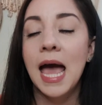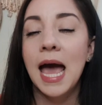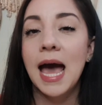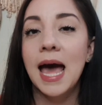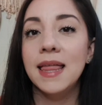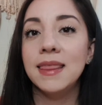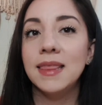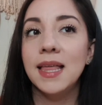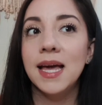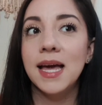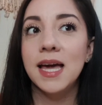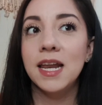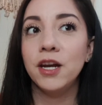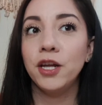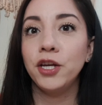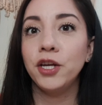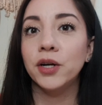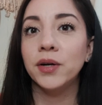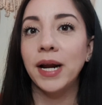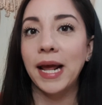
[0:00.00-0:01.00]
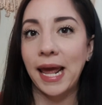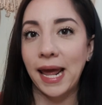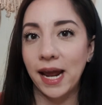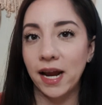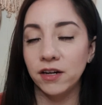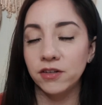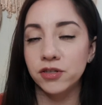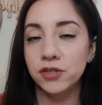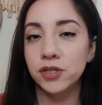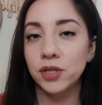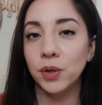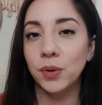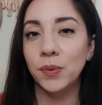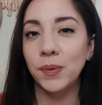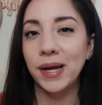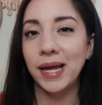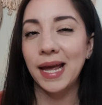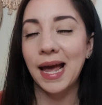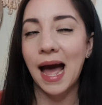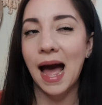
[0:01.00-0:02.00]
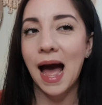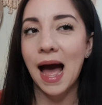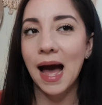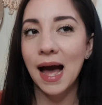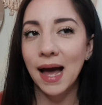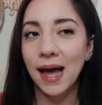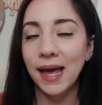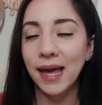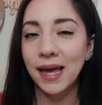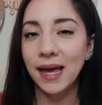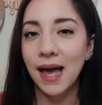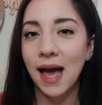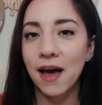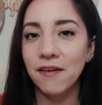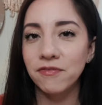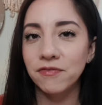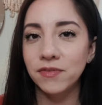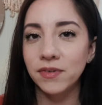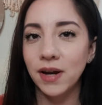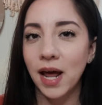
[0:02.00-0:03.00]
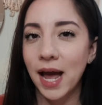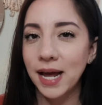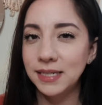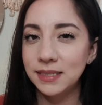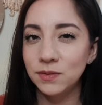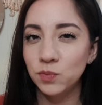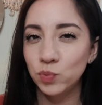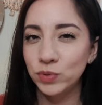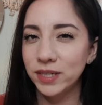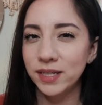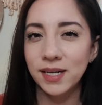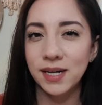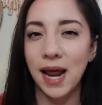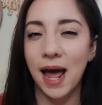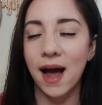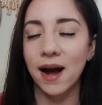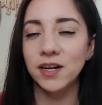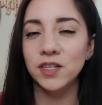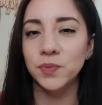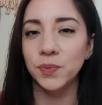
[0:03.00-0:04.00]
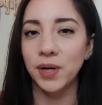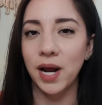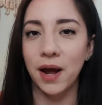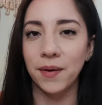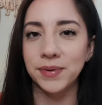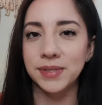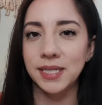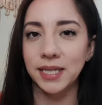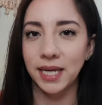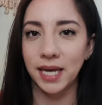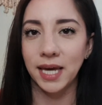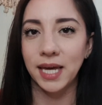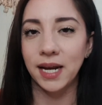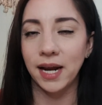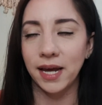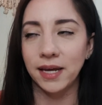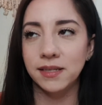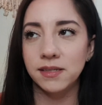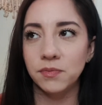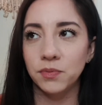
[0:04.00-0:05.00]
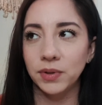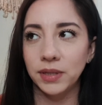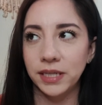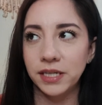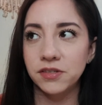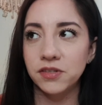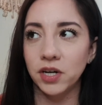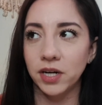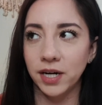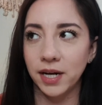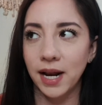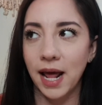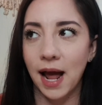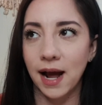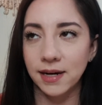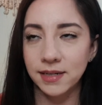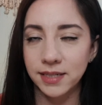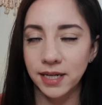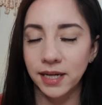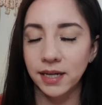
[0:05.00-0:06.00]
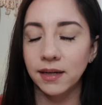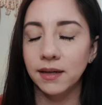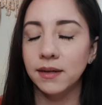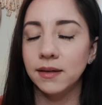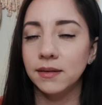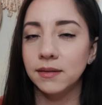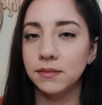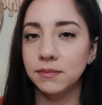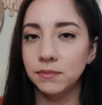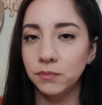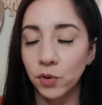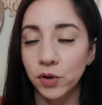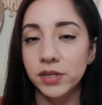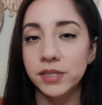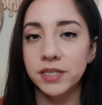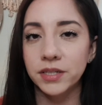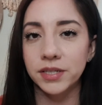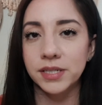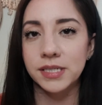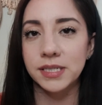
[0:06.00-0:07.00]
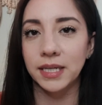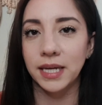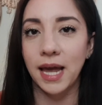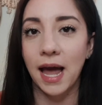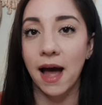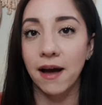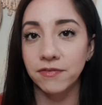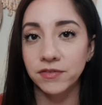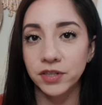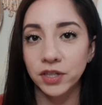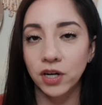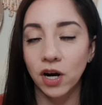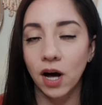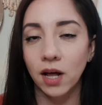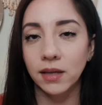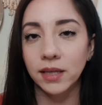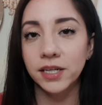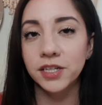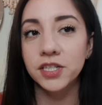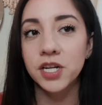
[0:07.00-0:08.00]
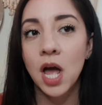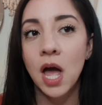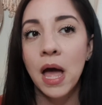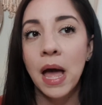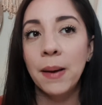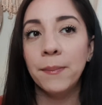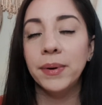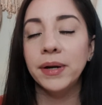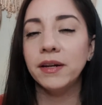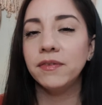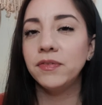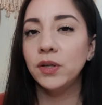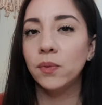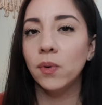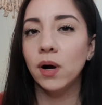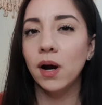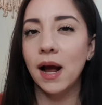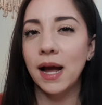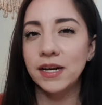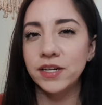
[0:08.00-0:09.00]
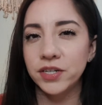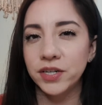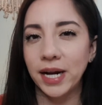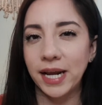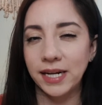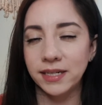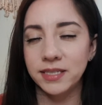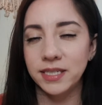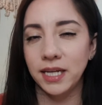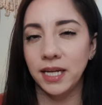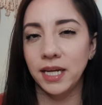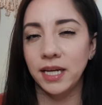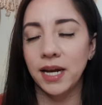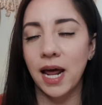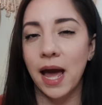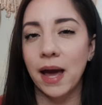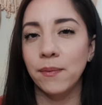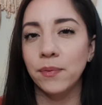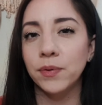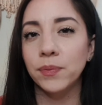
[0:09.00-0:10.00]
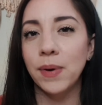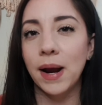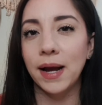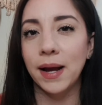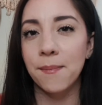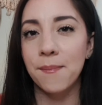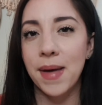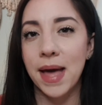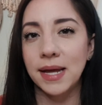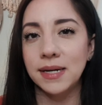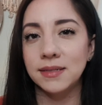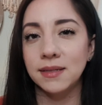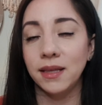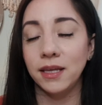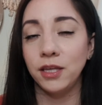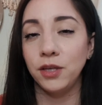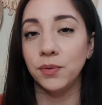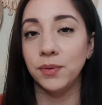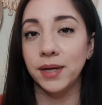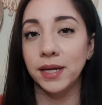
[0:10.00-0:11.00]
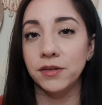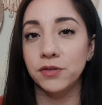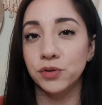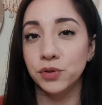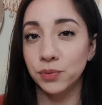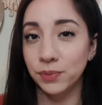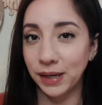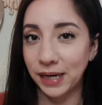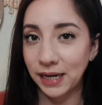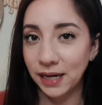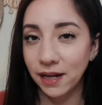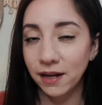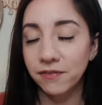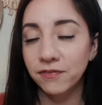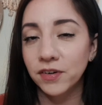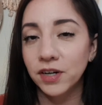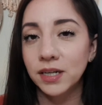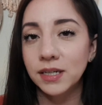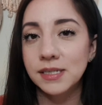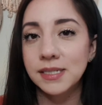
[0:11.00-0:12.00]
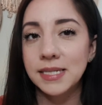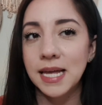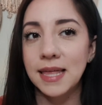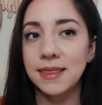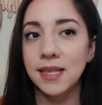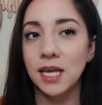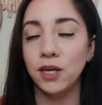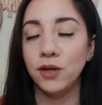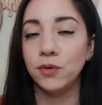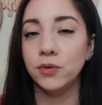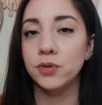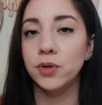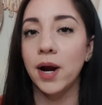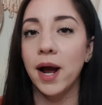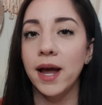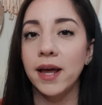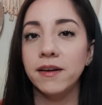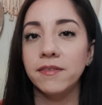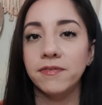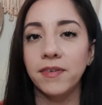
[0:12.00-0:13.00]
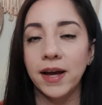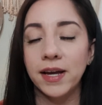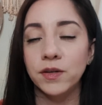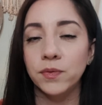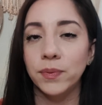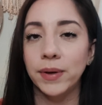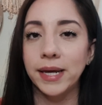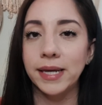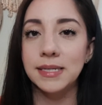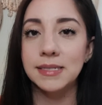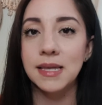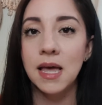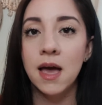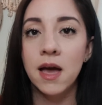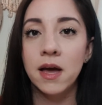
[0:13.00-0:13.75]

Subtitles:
And then your age. So I didn't act when I was a kid. I really started acting more seriously after college. But if you are under 18, I would recommend that you get training first and that you try and find ways